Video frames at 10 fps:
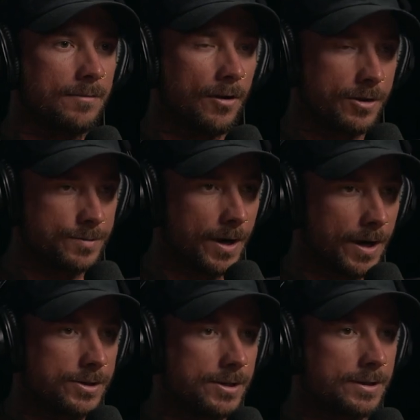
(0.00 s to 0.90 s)
large
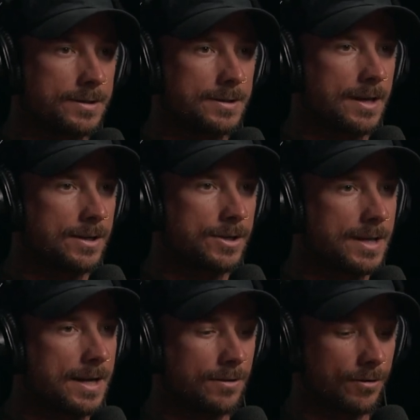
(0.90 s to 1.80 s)
productions and
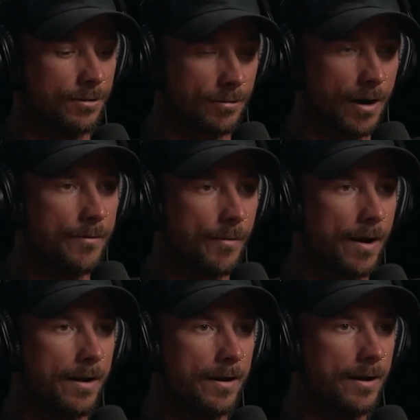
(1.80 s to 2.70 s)
just has a great
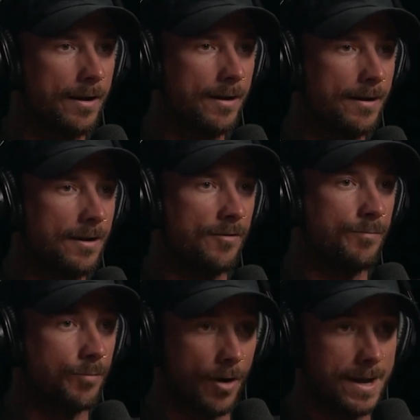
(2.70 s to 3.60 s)
way
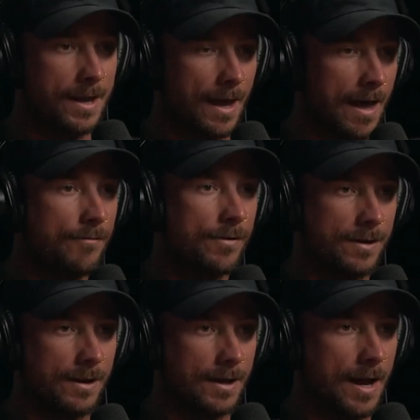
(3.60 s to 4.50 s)
of breaking
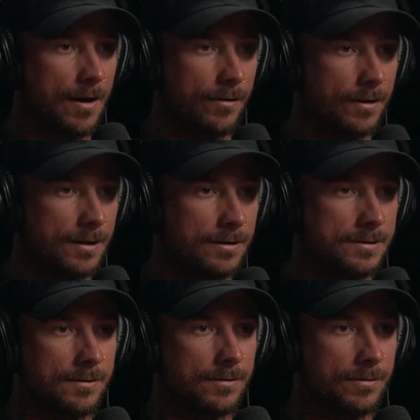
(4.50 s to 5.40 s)
everything down
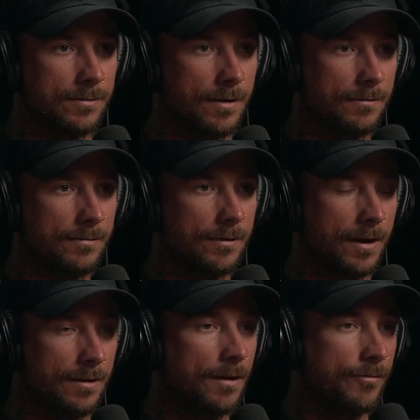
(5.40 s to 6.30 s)
into
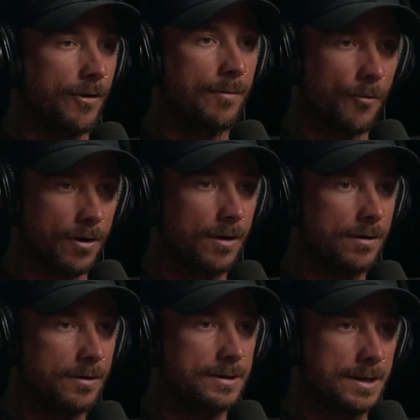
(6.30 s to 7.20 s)
like a framework
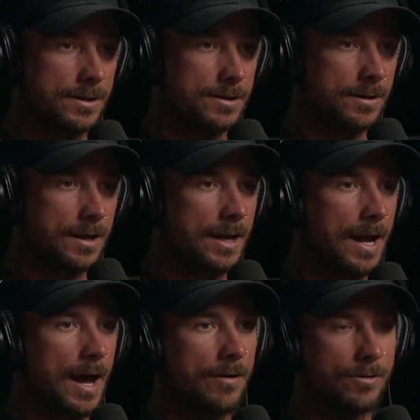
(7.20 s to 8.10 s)
essentially and
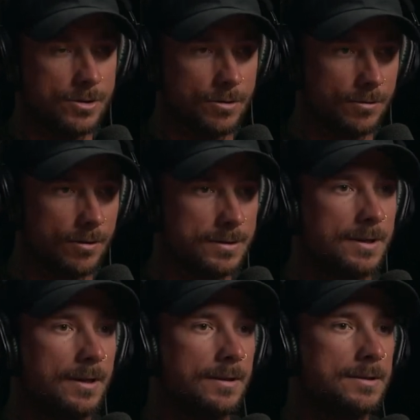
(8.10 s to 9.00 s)
how you shoot those
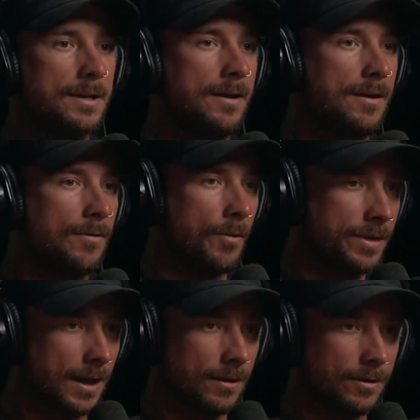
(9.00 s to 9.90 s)
things,
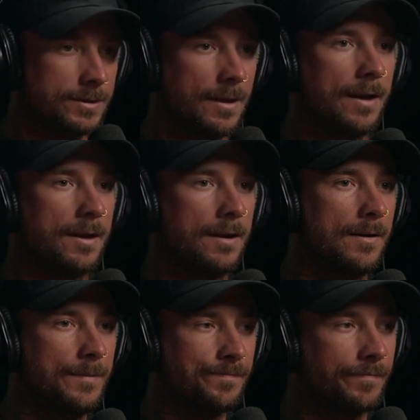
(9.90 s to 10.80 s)
what that looks like.
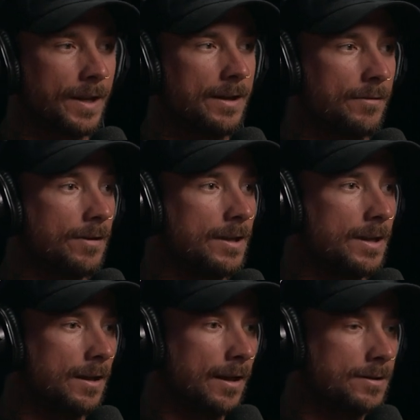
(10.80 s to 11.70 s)
And it
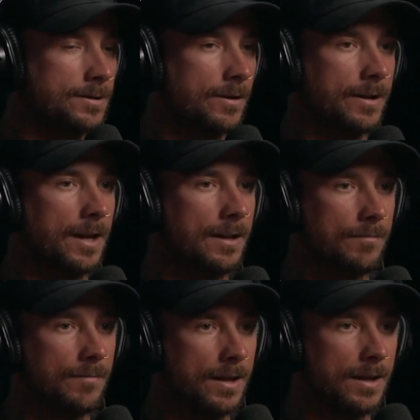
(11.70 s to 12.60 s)
really like started
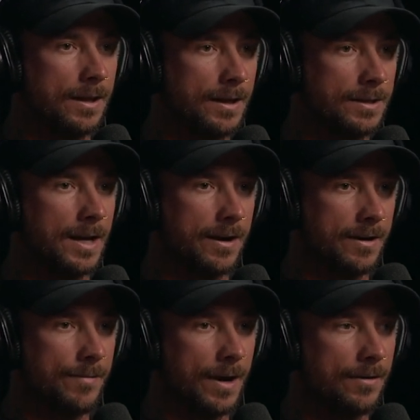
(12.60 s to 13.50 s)
getting me
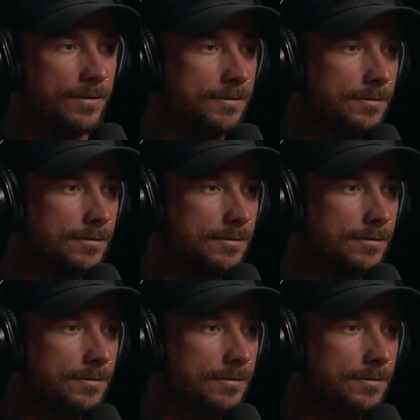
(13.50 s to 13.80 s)
excited about